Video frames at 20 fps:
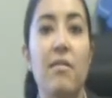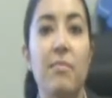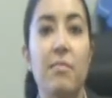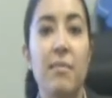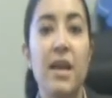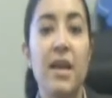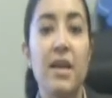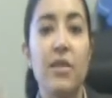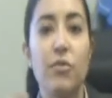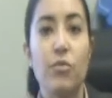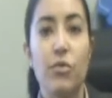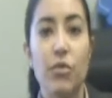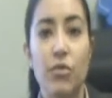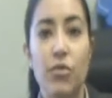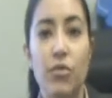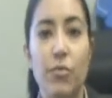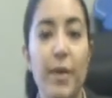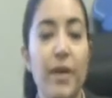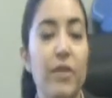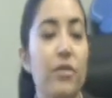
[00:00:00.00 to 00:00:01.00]
are made with
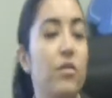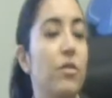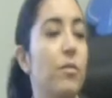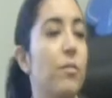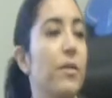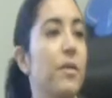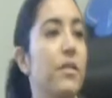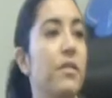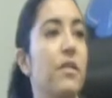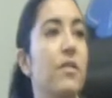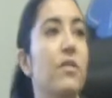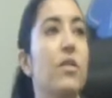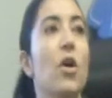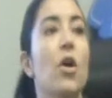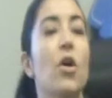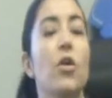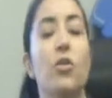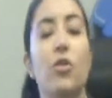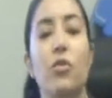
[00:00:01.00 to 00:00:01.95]
respect to the business.